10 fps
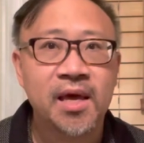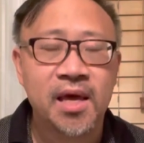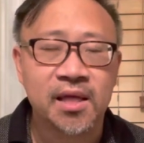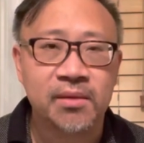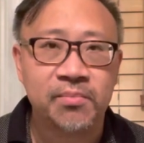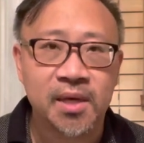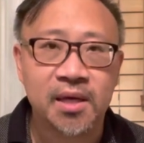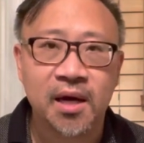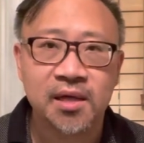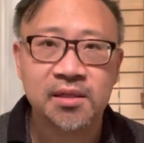it
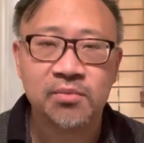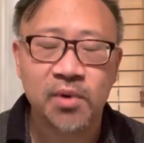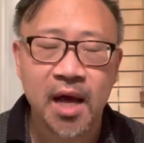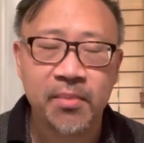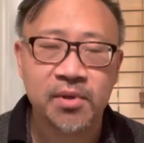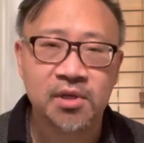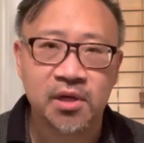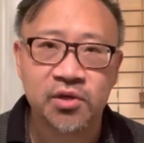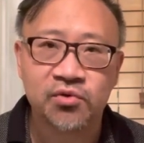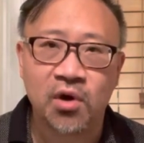because what happens in
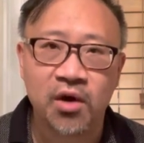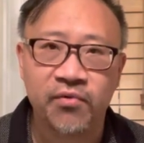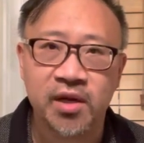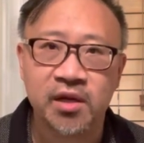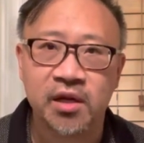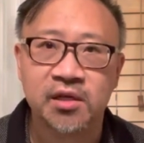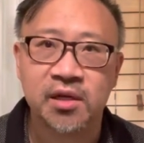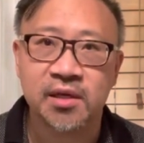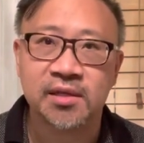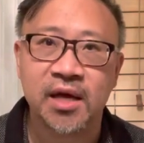a strong vintage
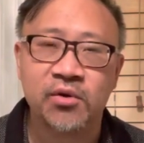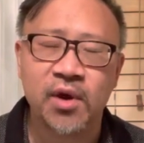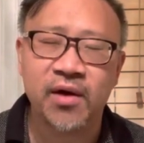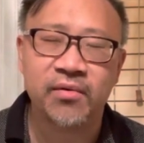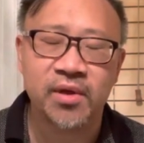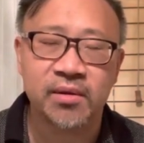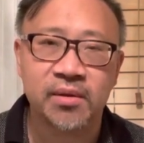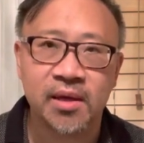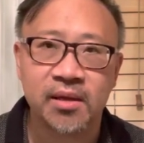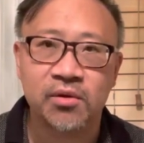is that you have it,
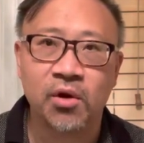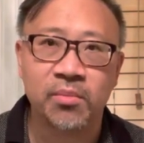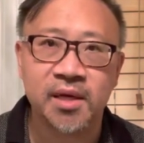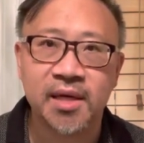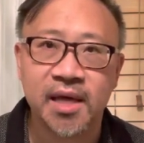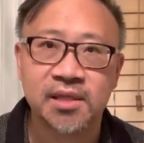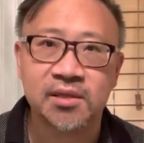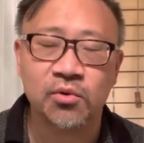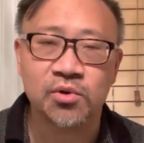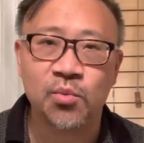it normally takes
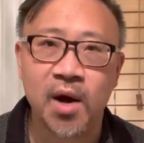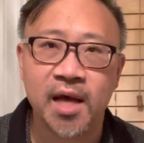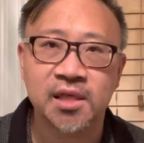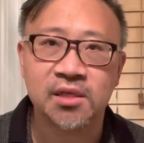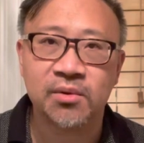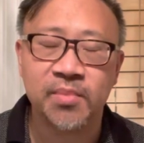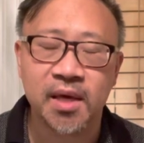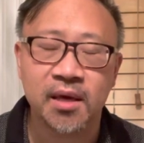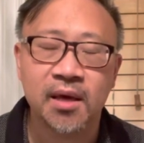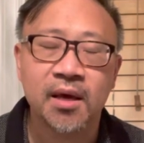those wines to
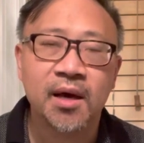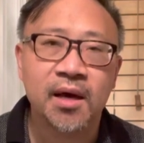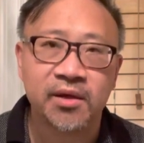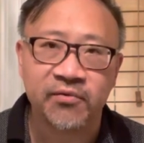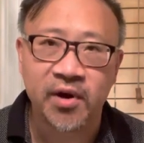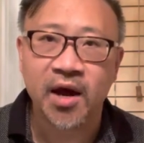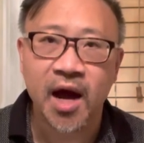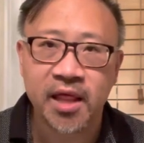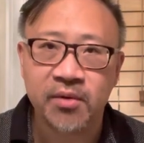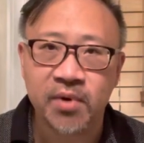be they're very
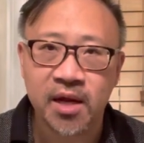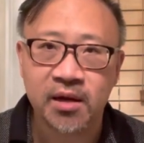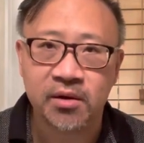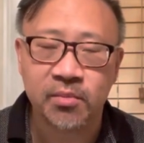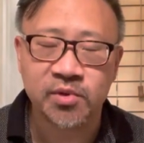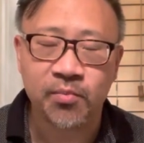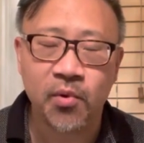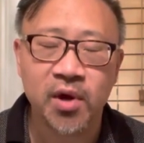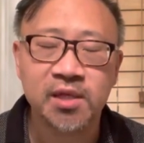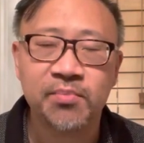highly rated in terms of
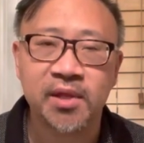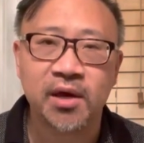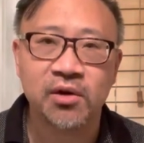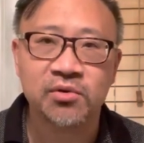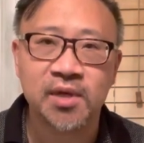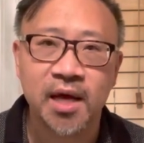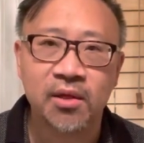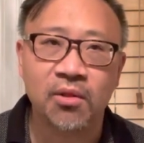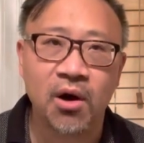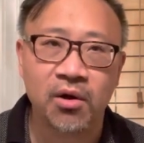points, but they also take
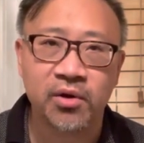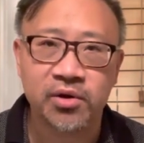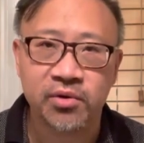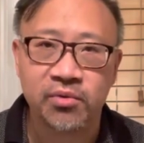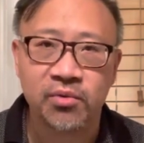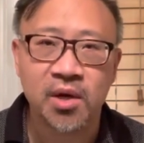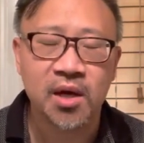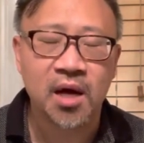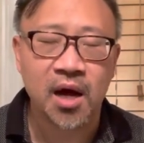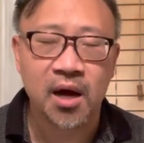longer to
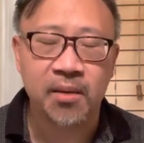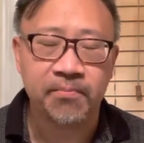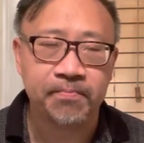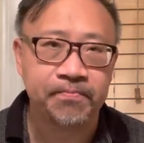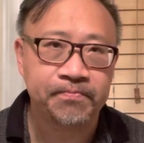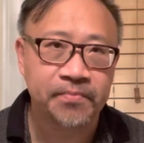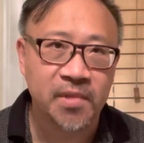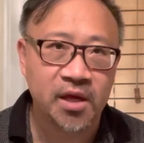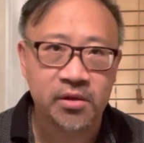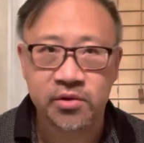um,
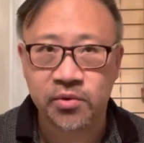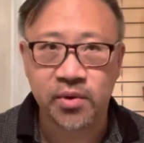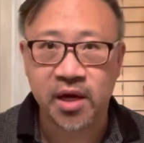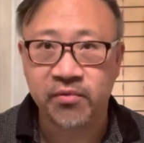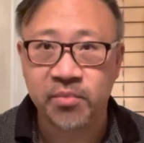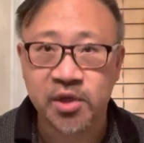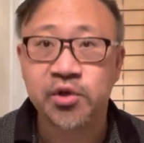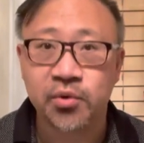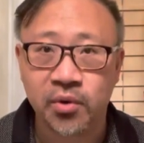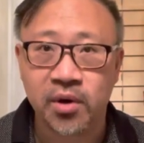to kind of
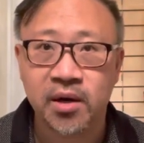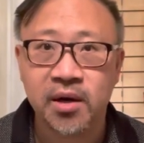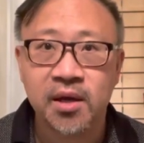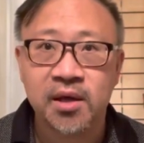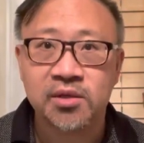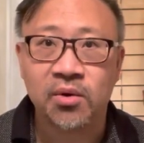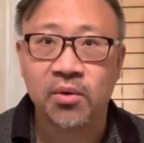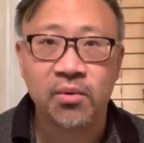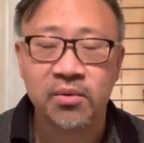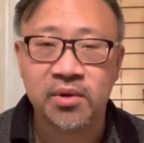mature.
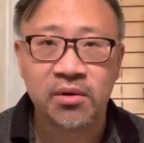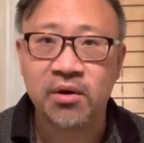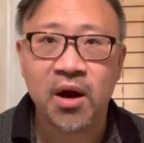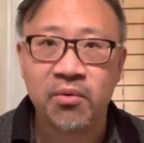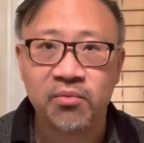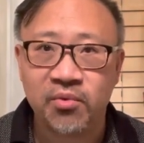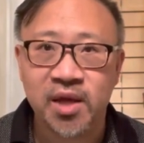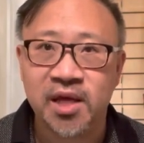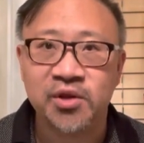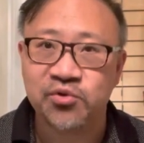So they're not
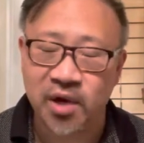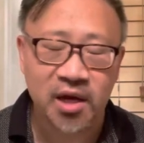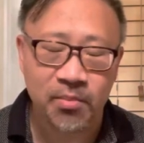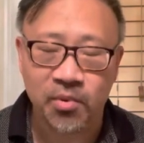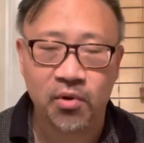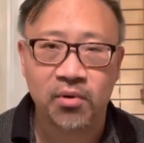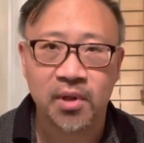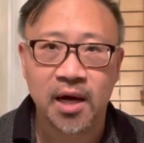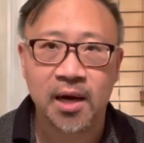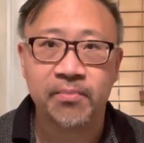really drinkable.
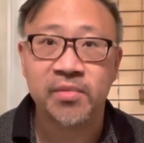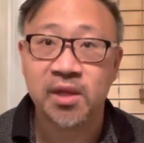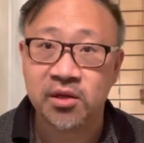Um, the